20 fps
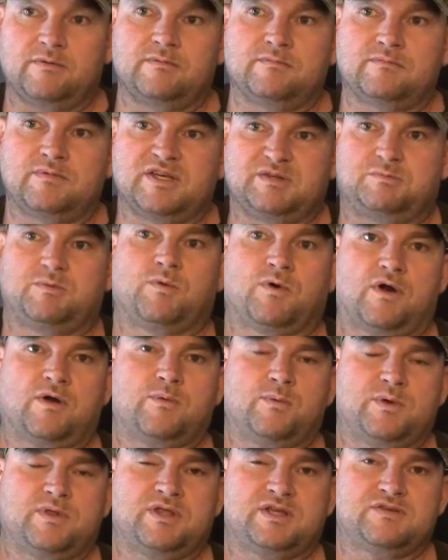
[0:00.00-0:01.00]
He's been
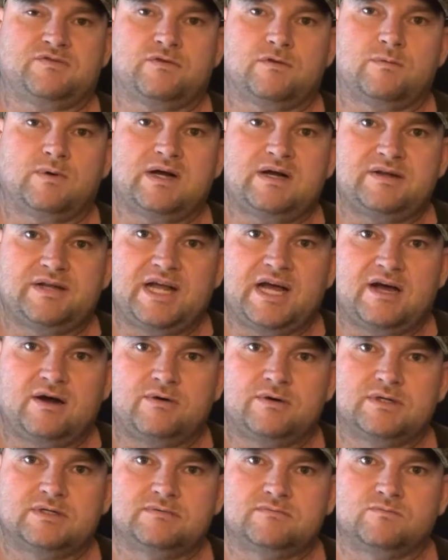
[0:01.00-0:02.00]
working with us for a while
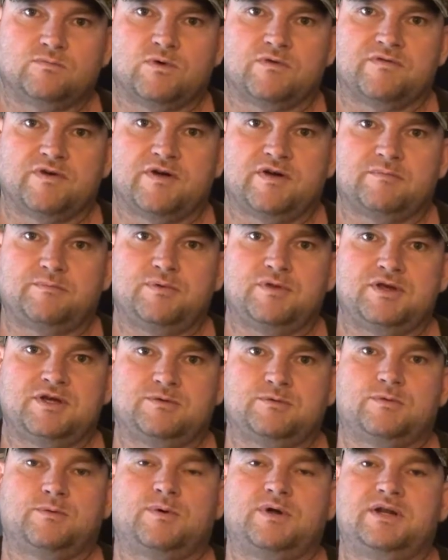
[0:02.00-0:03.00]
now, and we're very pleased
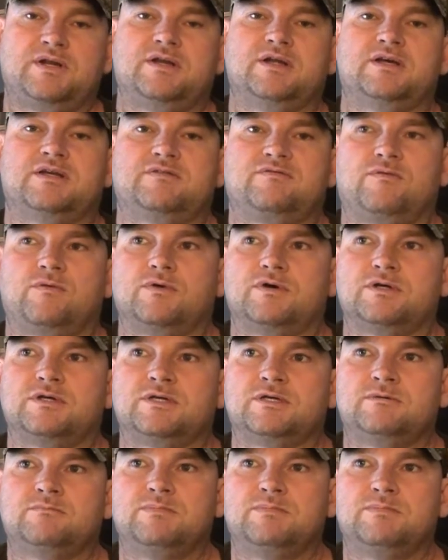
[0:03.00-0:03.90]
with what he does for us.